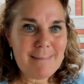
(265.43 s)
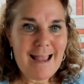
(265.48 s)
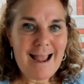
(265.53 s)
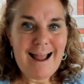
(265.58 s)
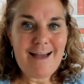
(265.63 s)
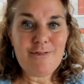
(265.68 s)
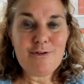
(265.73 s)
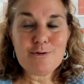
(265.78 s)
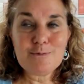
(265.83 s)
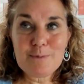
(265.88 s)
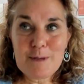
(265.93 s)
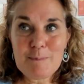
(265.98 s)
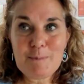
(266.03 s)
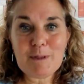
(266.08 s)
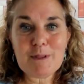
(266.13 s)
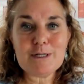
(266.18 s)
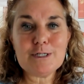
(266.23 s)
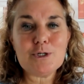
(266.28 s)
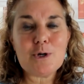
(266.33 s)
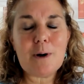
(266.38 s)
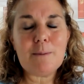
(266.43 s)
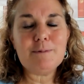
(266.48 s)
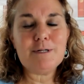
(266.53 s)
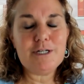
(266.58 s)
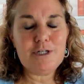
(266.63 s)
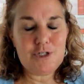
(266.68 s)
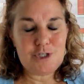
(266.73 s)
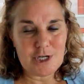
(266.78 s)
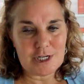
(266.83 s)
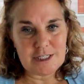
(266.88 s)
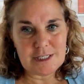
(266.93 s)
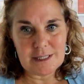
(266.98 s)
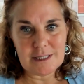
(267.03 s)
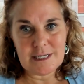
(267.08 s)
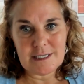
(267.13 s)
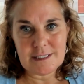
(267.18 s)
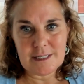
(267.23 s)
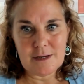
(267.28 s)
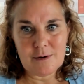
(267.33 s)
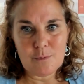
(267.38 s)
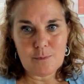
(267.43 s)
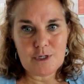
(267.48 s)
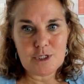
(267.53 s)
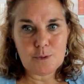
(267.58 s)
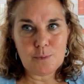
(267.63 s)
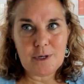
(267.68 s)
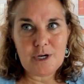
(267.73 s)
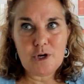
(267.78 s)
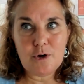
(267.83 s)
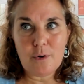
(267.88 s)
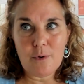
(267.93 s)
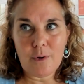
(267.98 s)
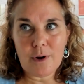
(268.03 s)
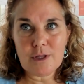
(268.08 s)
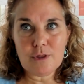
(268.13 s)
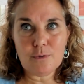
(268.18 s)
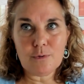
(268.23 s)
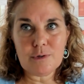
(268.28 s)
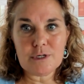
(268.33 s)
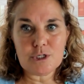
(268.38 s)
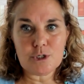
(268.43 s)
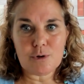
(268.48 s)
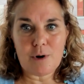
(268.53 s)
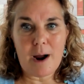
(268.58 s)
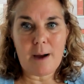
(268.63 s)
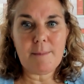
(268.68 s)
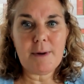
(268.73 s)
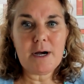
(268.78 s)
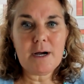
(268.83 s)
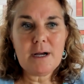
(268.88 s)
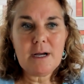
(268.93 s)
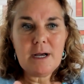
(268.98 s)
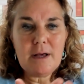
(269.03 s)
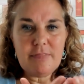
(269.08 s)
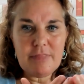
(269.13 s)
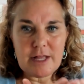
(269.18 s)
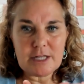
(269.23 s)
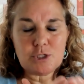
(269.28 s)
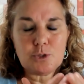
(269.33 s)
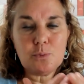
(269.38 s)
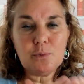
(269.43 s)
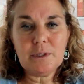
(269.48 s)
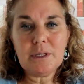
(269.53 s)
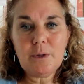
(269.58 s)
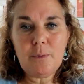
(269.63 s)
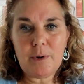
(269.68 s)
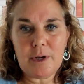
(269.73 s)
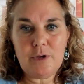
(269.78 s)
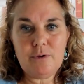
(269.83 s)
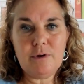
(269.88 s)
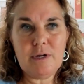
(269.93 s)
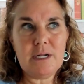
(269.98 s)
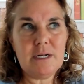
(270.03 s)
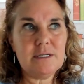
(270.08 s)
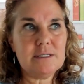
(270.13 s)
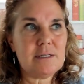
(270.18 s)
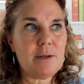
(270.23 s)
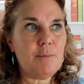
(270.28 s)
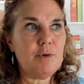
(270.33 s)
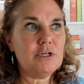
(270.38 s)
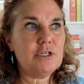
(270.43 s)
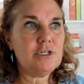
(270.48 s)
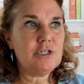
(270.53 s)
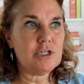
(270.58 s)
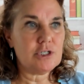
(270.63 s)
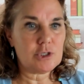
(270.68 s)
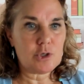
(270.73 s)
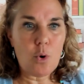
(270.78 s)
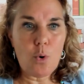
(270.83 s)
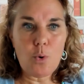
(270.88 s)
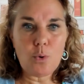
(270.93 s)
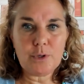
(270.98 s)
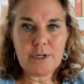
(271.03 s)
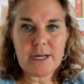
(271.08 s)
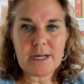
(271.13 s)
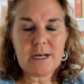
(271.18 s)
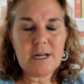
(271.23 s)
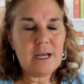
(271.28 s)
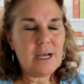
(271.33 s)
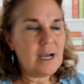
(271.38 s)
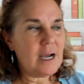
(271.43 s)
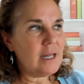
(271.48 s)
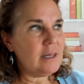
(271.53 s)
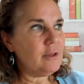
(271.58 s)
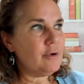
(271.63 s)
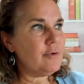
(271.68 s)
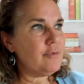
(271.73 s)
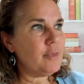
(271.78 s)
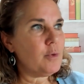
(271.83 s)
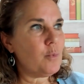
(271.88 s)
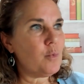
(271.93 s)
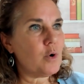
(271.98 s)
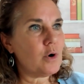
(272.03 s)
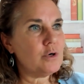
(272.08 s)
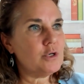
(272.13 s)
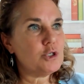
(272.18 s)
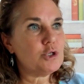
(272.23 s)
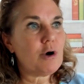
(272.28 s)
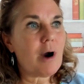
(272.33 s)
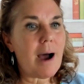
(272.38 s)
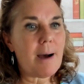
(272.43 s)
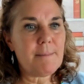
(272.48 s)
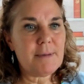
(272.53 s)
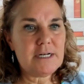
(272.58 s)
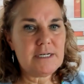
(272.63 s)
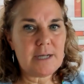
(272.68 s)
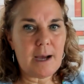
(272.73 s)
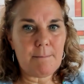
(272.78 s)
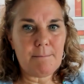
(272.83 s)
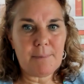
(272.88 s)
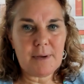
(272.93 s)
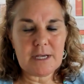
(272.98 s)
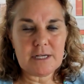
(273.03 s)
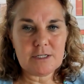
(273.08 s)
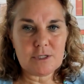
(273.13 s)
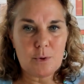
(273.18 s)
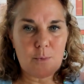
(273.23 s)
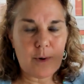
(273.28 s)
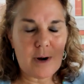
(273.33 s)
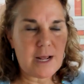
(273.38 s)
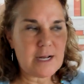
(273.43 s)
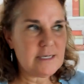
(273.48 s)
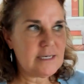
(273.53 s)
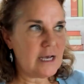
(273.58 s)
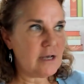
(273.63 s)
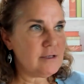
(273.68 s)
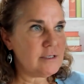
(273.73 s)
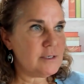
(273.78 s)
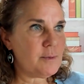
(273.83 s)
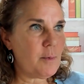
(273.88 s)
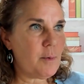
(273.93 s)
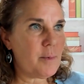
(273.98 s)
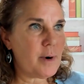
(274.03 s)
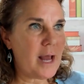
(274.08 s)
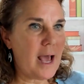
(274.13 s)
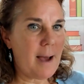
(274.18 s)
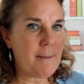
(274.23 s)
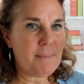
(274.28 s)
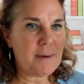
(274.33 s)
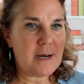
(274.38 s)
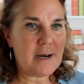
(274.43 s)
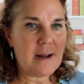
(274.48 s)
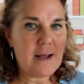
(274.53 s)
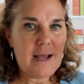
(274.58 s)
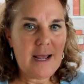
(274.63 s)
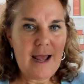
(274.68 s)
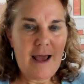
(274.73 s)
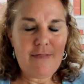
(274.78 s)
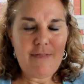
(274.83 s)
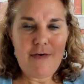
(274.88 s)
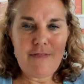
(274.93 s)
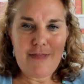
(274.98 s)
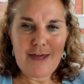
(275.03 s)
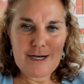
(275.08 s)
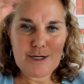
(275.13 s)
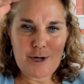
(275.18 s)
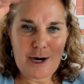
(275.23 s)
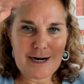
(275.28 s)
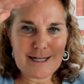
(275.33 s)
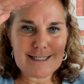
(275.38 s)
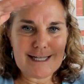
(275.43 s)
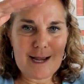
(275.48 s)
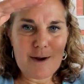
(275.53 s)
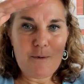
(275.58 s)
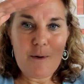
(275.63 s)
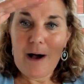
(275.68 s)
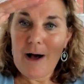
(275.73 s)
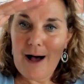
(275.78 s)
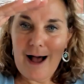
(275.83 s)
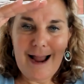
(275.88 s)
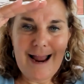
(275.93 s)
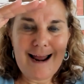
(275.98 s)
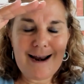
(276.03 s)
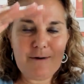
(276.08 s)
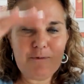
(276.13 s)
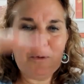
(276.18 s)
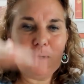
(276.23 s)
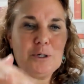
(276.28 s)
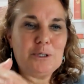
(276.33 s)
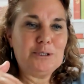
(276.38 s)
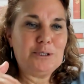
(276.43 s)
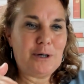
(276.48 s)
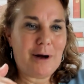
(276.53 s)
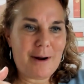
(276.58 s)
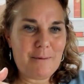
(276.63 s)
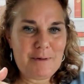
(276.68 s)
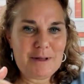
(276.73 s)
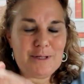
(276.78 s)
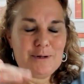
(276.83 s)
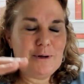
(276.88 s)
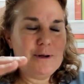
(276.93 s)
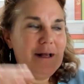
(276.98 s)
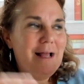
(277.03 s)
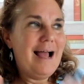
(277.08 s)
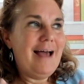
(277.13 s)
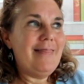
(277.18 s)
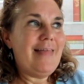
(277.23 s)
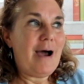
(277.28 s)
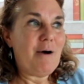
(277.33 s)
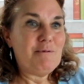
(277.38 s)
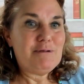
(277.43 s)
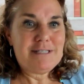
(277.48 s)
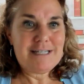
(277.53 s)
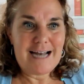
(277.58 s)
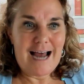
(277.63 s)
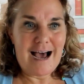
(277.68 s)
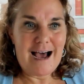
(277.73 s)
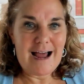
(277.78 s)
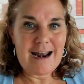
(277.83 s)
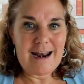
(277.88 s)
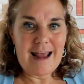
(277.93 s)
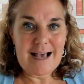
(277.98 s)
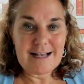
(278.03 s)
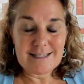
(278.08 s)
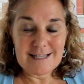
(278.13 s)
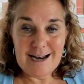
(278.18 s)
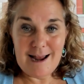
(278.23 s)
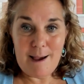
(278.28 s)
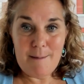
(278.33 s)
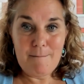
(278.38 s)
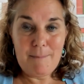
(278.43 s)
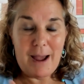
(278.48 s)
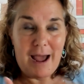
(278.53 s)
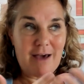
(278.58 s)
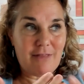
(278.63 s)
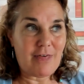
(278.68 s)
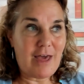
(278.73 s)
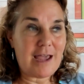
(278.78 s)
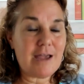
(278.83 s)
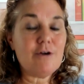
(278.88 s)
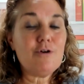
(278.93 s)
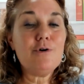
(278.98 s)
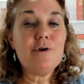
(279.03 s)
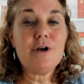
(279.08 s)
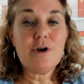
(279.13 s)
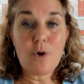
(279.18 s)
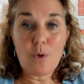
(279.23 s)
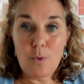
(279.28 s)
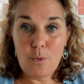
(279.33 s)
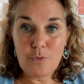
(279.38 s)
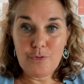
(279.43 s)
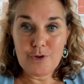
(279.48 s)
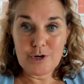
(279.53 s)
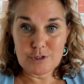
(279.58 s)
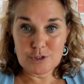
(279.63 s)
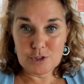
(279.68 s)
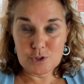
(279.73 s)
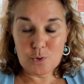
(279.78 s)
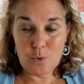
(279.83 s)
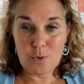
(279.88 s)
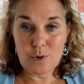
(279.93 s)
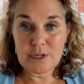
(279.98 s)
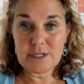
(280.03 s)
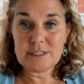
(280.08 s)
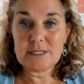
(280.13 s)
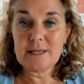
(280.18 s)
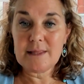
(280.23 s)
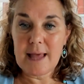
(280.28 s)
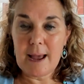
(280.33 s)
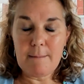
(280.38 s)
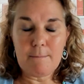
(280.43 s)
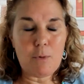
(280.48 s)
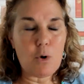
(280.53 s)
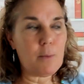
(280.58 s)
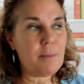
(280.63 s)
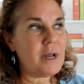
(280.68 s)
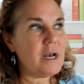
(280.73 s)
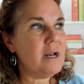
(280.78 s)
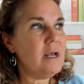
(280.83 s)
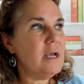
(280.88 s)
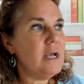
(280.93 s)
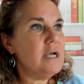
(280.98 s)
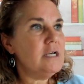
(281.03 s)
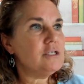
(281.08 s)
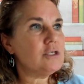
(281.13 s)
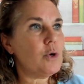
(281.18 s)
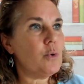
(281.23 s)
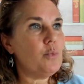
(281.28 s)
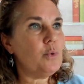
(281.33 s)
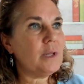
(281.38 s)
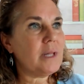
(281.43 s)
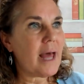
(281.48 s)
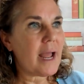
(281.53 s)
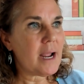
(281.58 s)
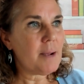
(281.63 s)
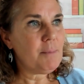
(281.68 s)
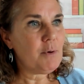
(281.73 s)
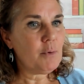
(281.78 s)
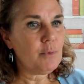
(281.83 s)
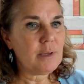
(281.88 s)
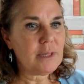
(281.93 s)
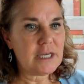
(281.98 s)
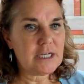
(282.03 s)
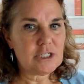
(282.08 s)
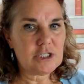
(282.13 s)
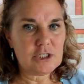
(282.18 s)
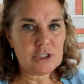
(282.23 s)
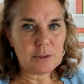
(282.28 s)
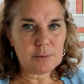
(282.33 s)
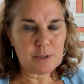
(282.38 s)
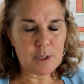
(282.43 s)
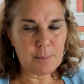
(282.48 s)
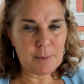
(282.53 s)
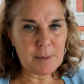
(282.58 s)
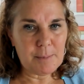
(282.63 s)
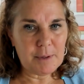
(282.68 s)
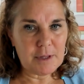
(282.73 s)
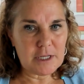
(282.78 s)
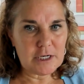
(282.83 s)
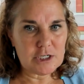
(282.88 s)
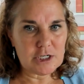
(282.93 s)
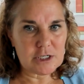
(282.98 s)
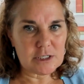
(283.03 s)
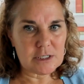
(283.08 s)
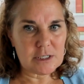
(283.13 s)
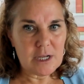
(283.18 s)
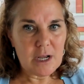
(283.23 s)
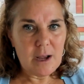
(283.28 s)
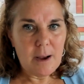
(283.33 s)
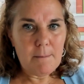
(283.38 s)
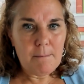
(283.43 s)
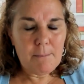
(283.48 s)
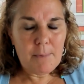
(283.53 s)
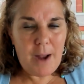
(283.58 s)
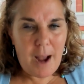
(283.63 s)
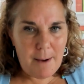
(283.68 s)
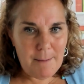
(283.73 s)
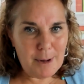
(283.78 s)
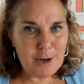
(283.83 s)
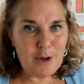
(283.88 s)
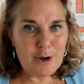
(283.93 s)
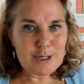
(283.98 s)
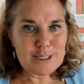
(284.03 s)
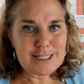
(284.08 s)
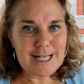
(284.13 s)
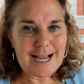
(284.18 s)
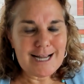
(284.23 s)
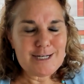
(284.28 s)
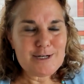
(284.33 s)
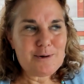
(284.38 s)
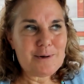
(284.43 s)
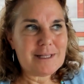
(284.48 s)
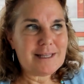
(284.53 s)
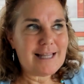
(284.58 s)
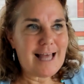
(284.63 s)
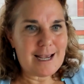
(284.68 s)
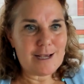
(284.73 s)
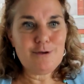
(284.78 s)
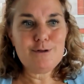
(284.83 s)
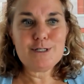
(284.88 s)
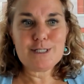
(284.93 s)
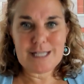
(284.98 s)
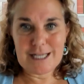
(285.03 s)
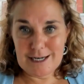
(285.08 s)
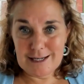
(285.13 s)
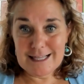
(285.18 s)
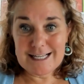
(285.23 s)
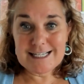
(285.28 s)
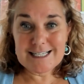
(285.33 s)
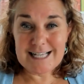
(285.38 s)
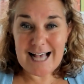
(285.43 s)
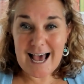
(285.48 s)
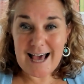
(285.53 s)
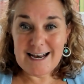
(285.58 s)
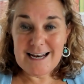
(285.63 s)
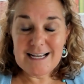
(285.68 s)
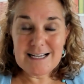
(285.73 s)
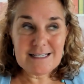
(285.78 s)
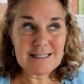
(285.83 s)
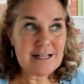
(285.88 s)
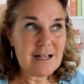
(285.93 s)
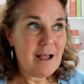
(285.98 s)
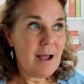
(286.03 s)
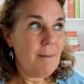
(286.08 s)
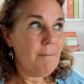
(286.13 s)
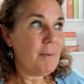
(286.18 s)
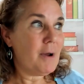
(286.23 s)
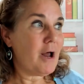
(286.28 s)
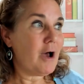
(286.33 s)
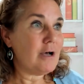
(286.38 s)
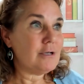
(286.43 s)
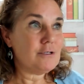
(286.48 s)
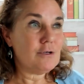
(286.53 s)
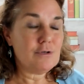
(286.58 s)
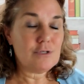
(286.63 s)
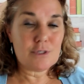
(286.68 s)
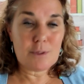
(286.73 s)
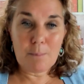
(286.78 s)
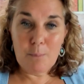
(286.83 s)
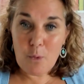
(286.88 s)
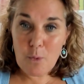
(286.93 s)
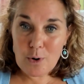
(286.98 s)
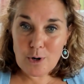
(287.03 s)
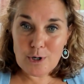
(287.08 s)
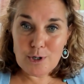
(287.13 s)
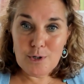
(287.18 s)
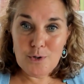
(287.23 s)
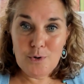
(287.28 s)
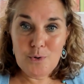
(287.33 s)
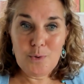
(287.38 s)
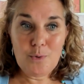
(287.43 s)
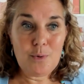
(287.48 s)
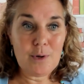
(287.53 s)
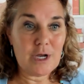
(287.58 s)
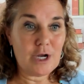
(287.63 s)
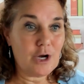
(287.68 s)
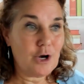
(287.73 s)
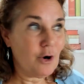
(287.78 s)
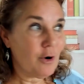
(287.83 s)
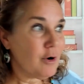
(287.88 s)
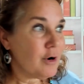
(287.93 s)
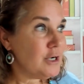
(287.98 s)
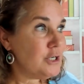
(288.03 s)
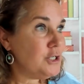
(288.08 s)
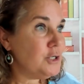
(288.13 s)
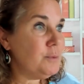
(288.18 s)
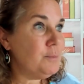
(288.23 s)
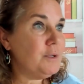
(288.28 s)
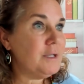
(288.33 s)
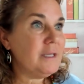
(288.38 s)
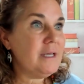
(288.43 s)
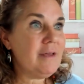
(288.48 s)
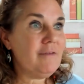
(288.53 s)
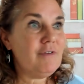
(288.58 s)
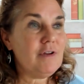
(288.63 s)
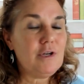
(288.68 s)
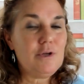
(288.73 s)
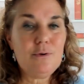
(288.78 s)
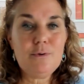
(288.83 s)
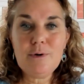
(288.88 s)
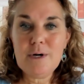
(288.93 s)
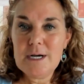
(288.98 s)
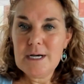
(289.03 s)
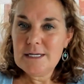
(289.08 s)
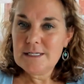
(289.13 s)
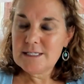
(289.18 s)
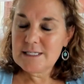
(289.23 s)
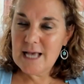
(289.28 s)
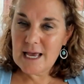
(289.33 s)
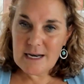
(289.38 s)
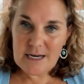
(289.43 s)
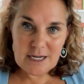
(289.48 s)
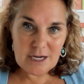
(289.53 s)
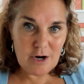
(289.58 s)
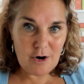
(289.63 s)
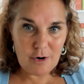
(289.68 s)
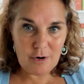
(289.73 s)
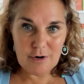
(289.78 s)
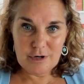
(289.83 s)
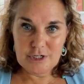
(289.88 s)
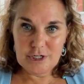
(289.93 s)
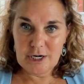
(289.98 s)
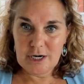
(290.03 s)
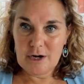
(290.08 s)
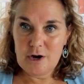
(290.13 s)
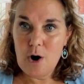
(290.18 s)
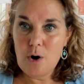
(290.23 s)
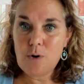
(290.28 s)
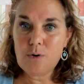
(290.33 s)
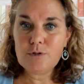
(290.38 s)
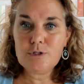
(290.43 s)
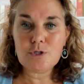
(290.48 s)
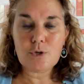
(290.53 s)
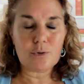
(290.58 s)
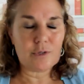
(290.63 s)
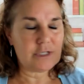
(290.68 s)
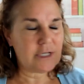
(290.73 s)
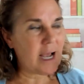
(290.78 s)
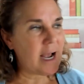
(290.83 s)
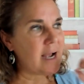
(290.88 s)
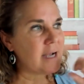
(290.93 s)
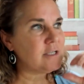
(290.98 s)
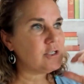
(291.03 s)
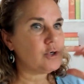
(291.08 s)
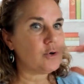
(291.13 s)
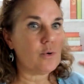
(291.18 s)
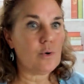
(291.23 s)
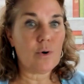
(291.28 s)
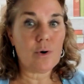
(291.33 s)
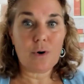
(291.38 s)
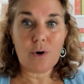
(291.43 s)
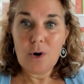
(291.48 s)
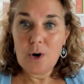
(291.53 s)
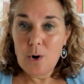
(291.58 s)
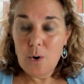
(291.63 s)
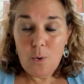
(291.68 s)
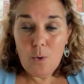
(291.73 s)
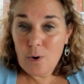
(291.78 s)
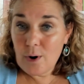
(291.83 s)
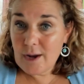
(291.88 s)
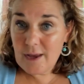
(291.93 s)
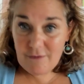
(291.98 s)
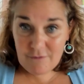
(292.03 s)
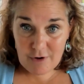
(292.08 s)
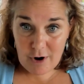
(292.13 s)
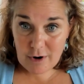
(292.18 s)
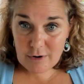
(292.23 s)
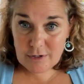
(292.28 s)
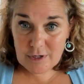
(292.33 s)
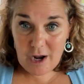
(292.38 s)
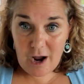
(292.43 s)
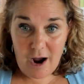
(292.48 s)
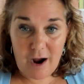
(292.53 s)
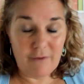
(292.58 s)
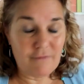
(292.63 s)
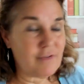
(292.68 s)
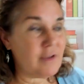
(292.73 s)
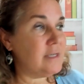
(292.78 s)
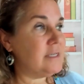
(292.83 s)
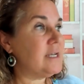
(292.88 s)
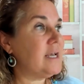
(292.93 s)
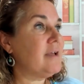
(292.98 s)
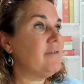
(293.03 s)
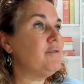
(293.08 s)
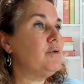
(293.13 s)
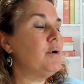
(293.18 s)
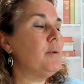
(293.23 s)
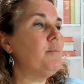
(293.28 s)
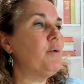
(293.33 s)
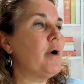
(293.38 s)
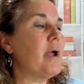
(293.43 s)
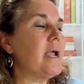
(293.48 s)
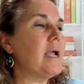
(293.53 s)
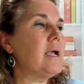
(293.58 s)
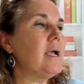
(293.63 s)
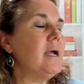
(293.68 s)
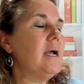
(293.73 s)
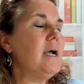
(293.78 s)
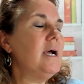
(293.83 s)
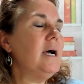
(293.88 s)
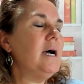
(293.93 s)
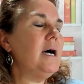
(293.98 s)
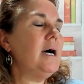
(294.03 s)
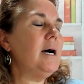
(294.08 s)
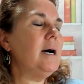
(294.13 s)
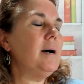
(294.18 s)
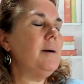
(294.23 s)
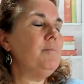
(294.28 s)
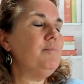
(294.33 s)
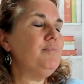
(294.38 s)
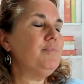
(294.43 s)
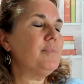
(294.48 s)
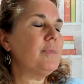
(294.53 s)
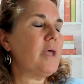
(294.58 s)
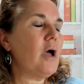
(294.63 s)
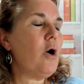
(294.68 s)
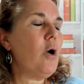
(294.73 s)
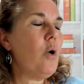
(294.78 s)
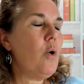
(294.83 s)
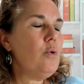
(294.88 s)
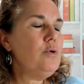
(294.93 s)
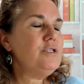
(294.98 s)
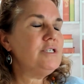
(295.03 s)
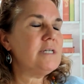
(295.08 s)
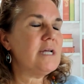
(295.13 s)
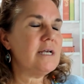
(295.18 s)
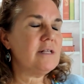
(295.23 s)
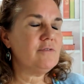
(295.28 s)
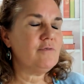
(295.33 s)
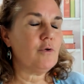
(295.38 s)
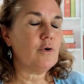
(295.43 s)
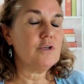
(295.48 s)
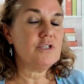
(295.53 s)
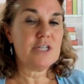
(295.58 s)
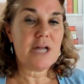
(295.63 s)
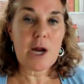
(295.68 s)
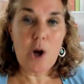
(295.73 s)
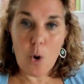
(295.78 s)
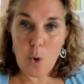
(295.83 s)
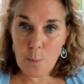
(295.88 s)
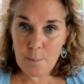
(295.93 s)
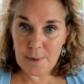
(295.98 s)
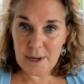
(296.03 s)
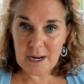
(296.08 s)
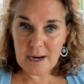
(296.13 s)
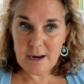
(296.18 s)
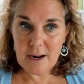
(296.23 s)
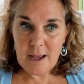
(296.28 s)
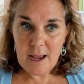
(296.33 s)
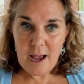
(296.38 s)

And there's people that show up to just listen, which when you're going through a trauma, that's really what you need, is someone to just hold it. I learned the word trauma dumping. So when I tell someone what happened and then they try to say, well, I had it worse, or I went through, that was not, as an empath, I couldn't hold their stories in that moment. So reliable relationships are people that just come alongside you and let you sit in the sadness, but also support you, encourage you, believe in you, send encouraging notes or text or gift card to coffee to give you a break. O stands for stay open.